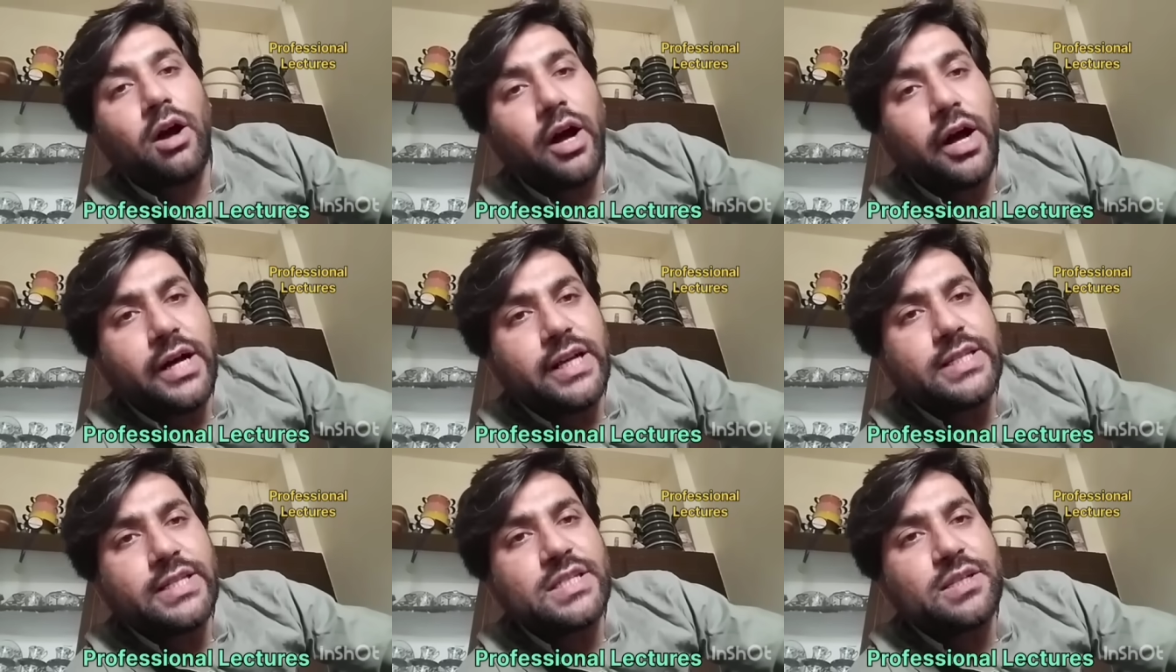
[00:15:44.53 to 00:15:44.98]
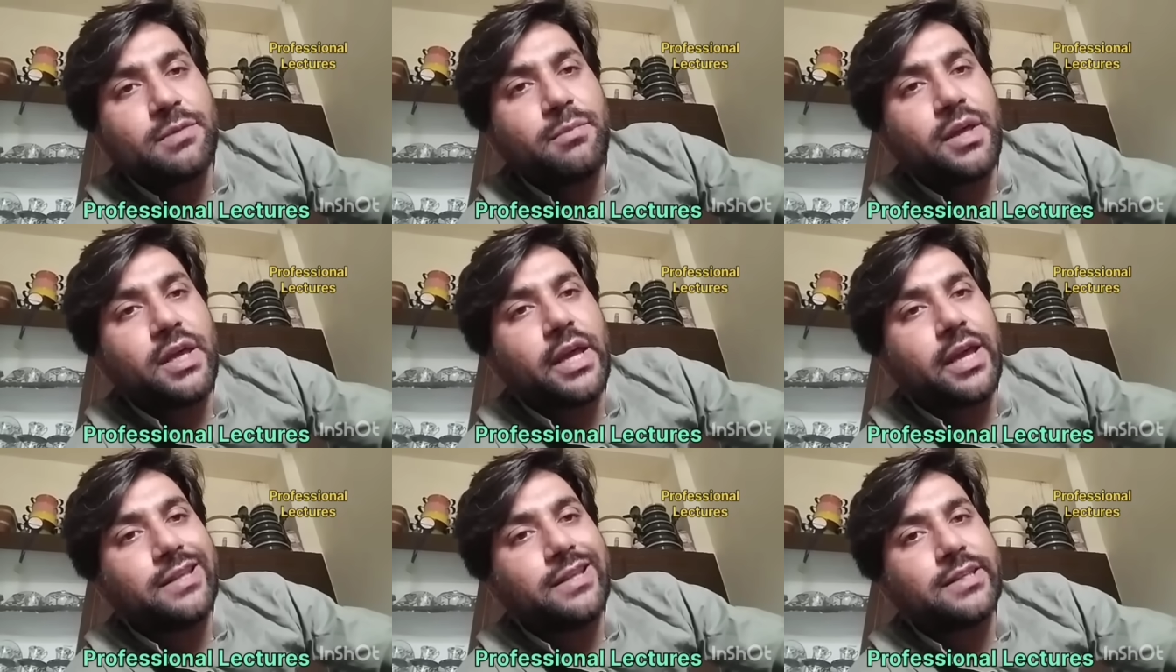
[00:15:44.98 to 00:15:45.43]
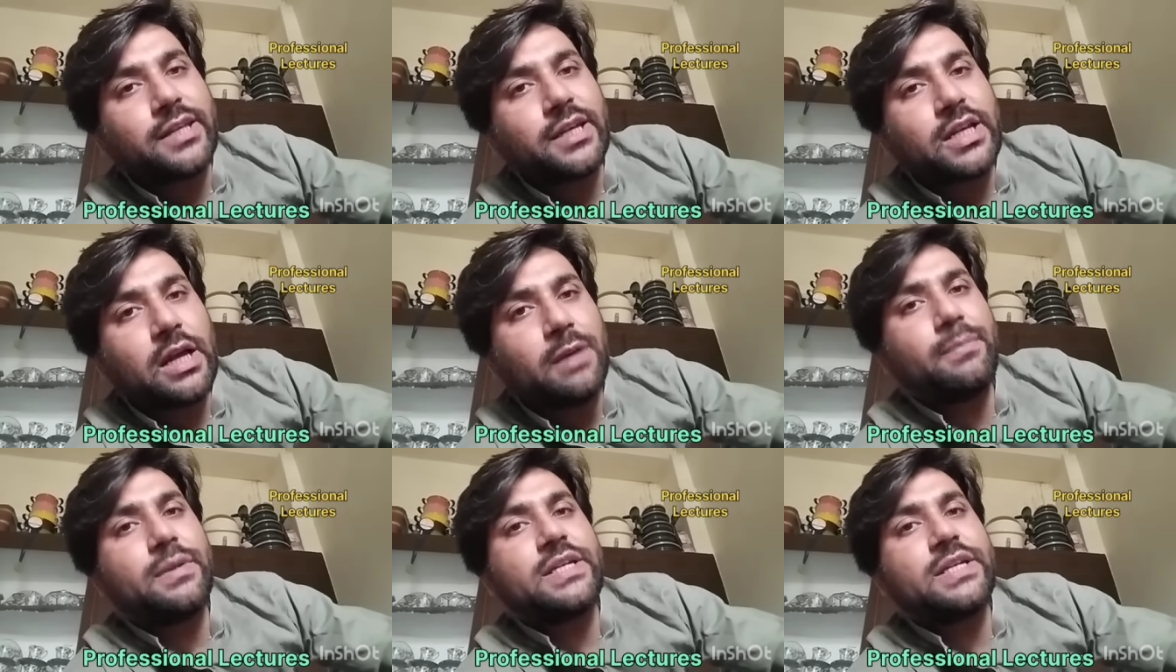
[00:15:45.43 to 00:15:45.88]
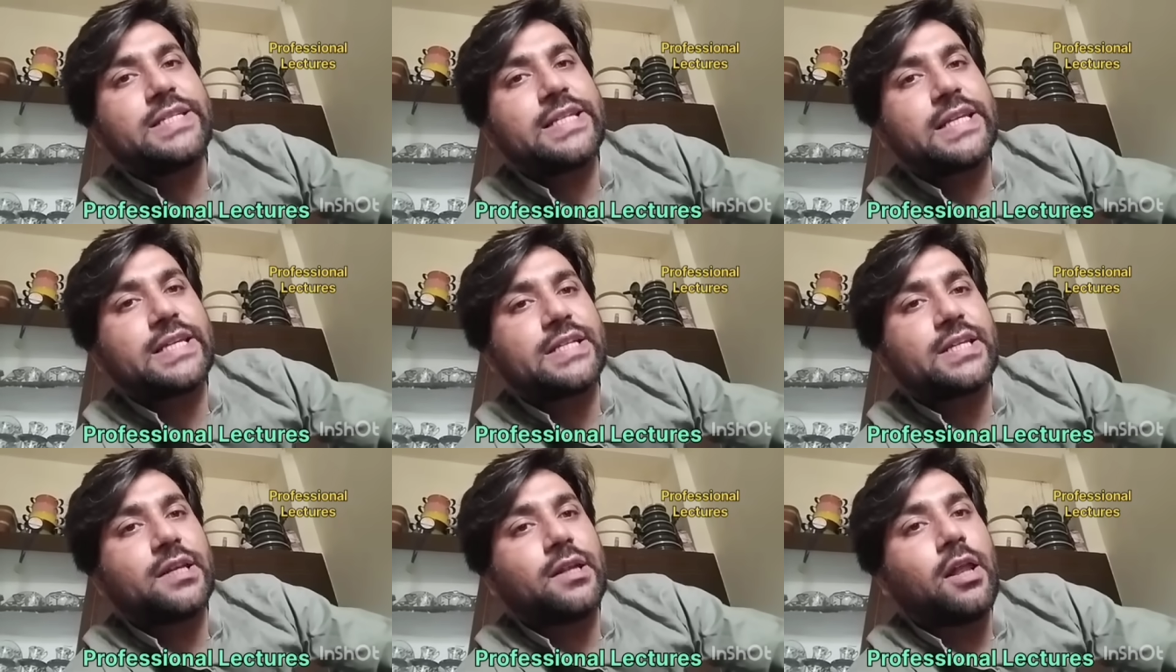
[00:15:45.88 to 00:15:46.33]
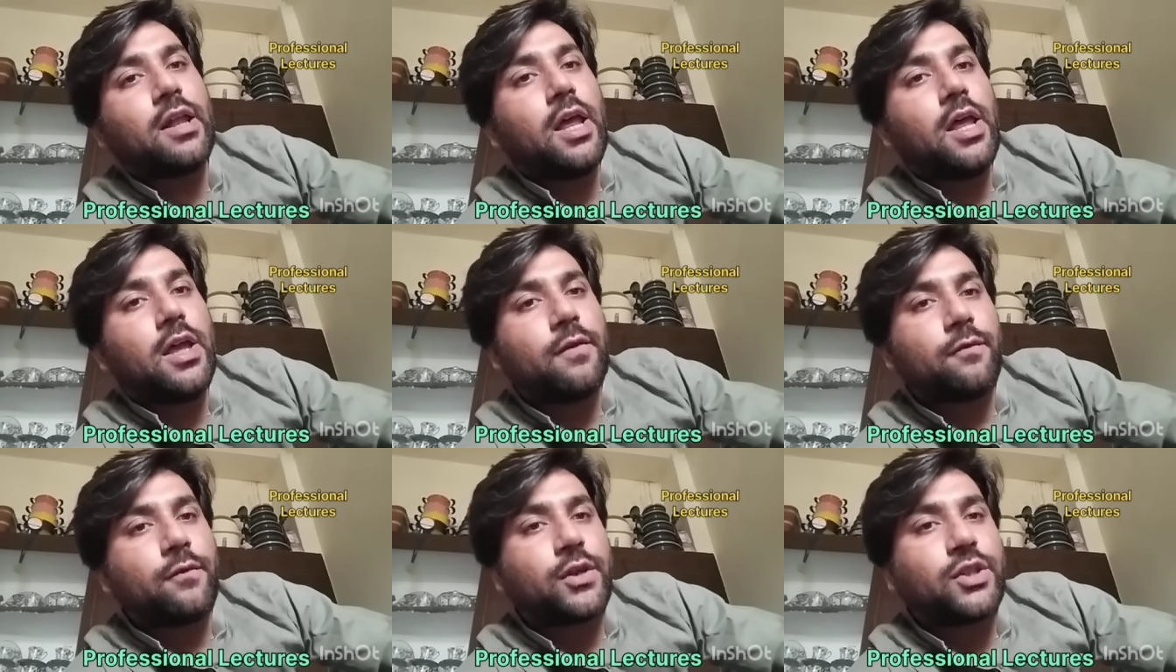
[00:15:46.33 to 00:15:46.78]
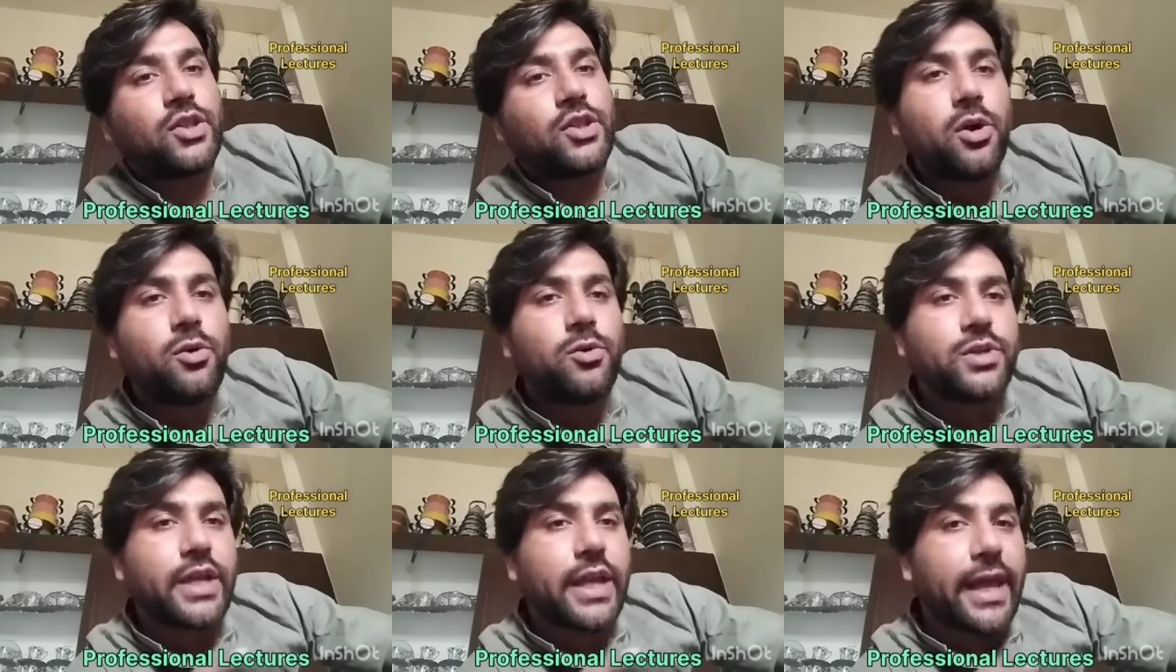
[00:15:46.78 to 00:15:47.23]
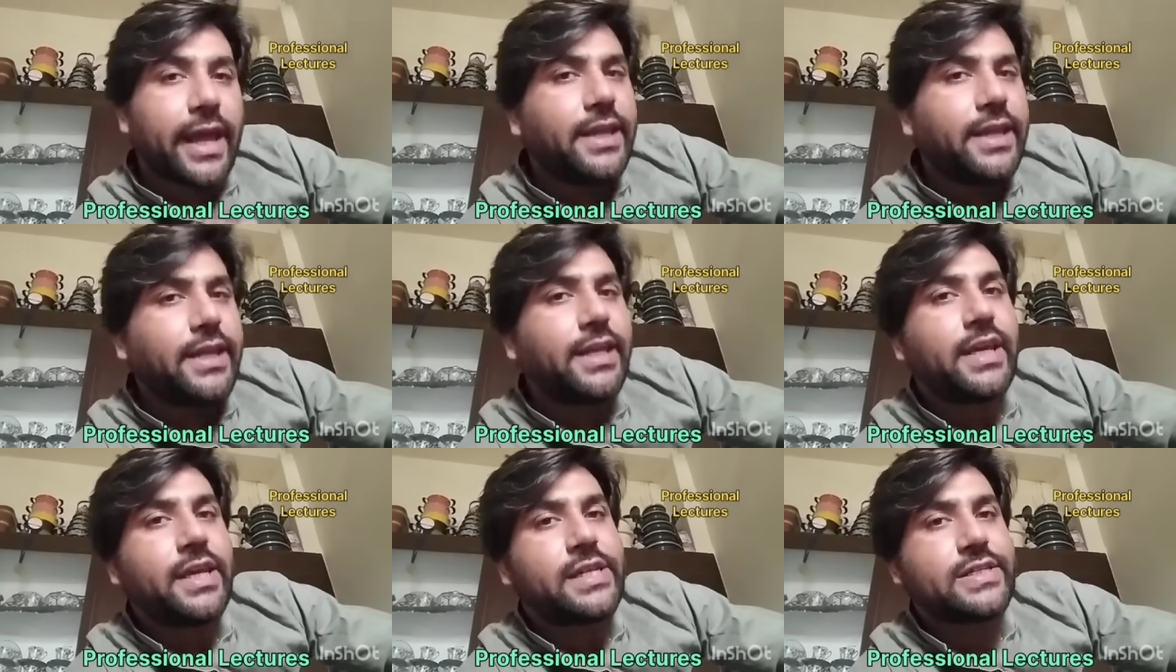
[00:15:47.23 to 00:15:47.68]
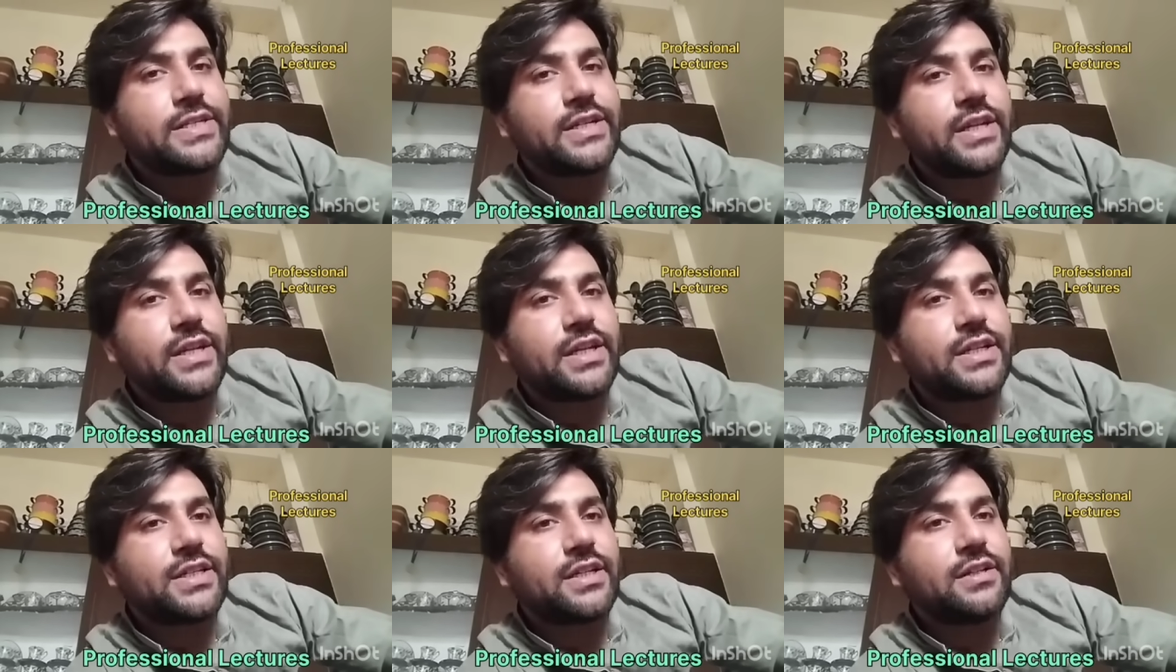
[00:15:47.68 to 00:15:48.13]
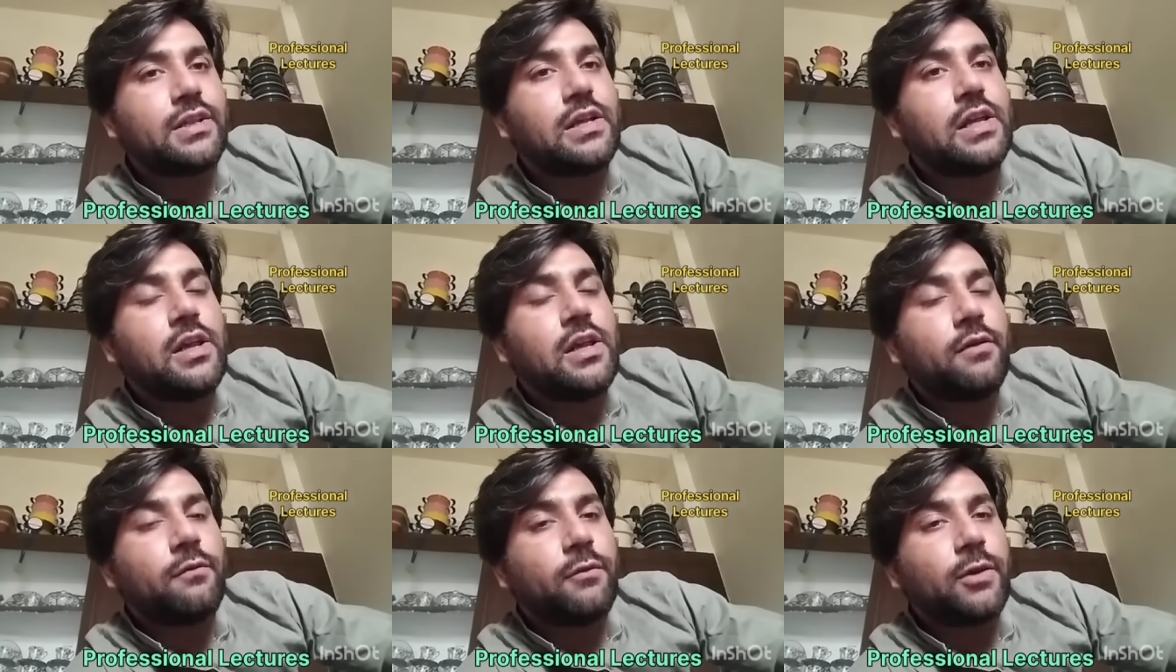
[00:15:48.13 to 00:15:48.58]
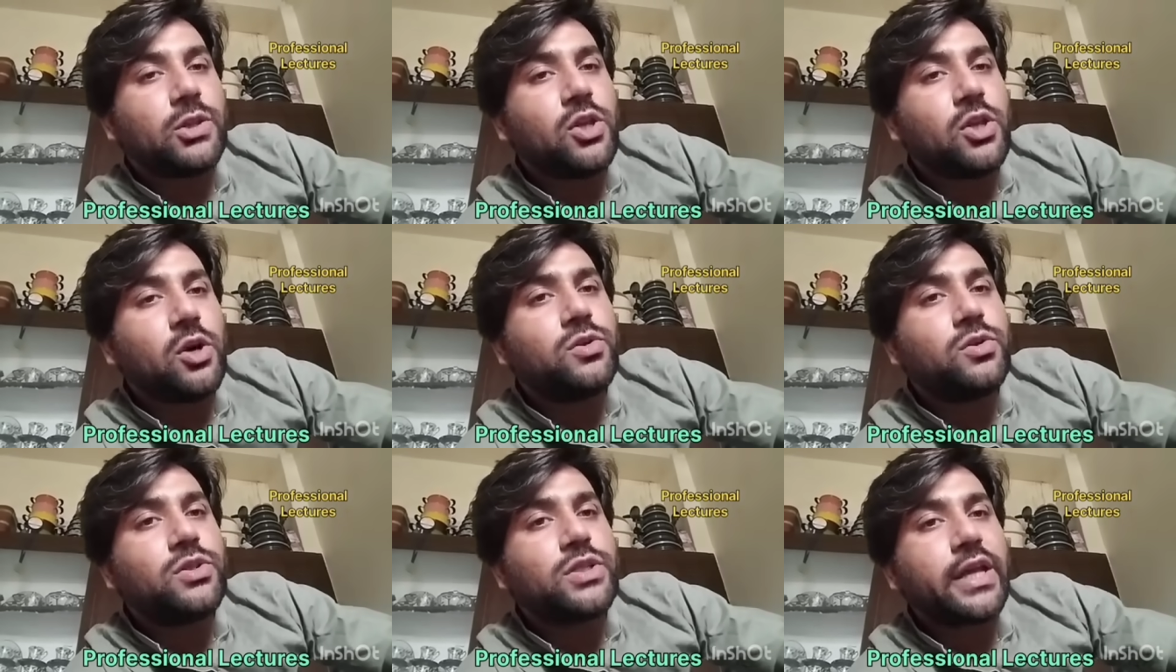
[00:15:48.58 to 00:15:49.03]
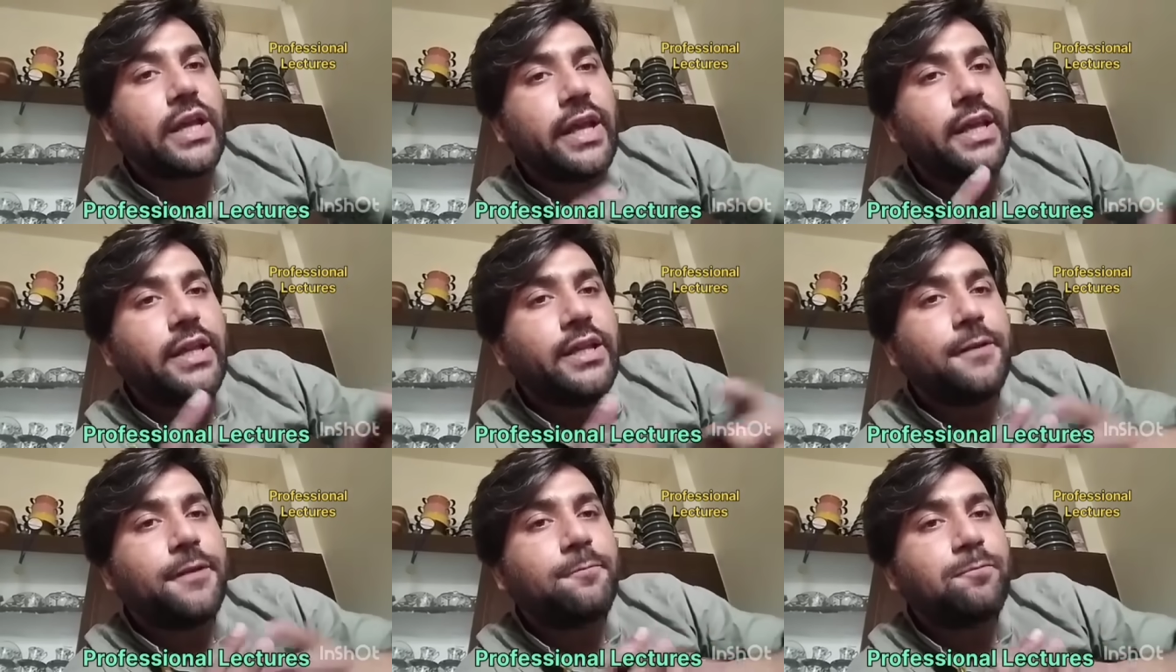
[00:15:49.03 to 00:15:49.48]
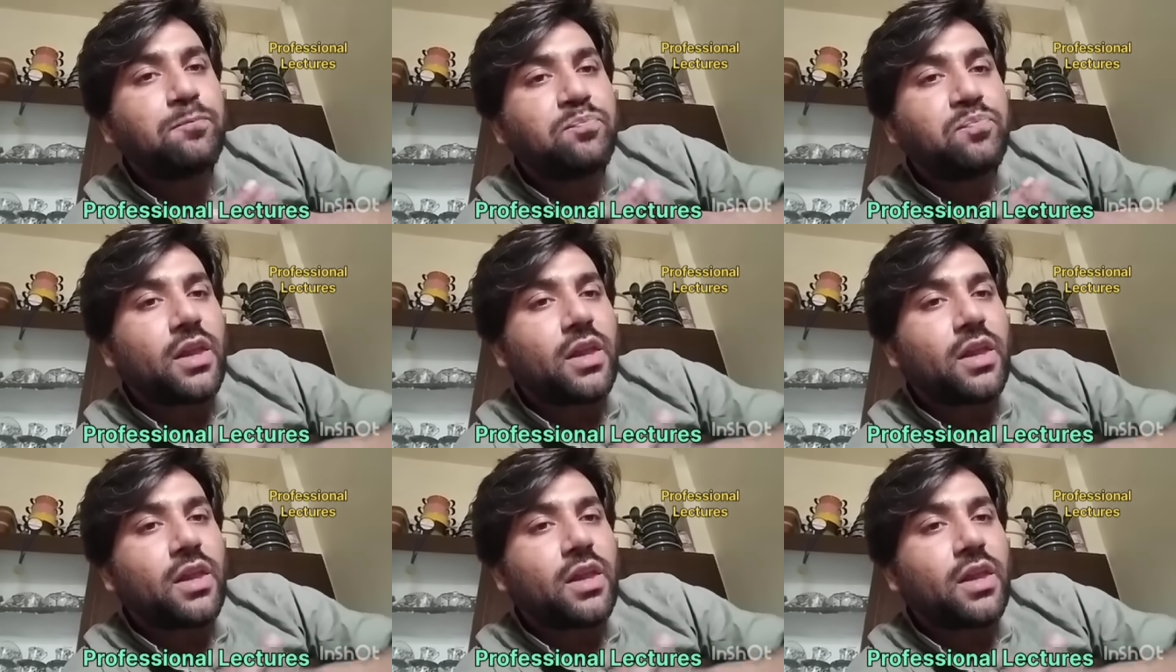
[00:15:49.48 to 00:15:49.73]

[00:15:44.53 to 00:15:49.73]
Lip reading: ask me in the comment section without any hesitation, without any